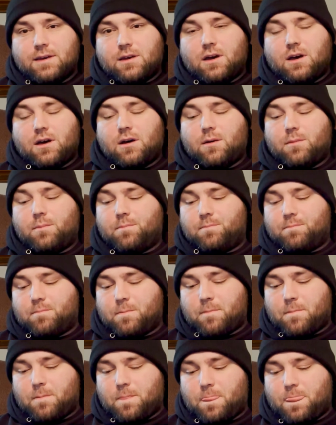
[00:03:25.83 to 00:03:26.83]

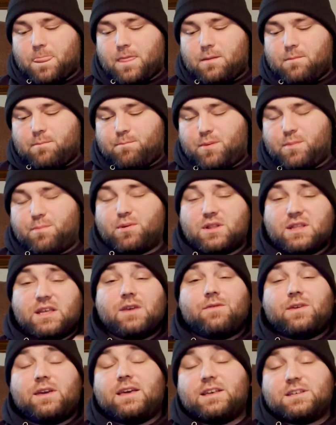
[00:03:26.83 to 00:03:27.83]
but
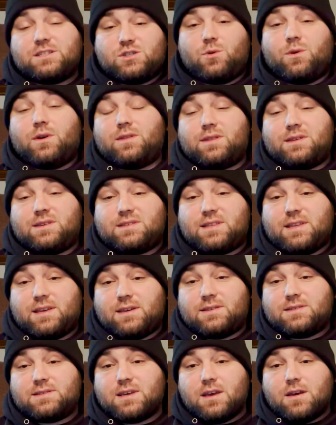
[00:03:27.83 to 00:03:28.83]
believing he's doing these
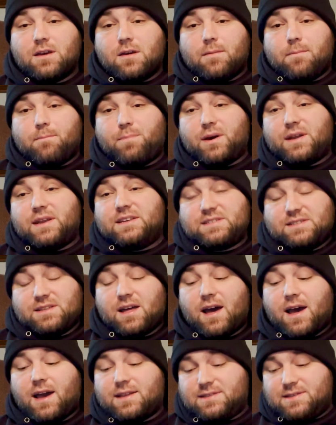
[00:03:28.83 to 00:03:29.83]
things, but he's
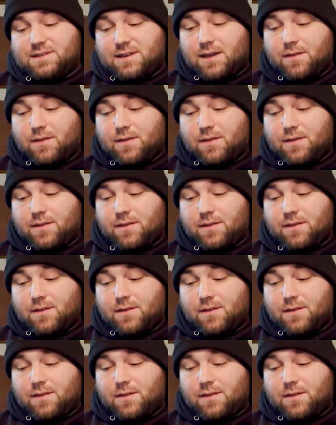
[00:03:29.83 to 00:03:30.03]
not.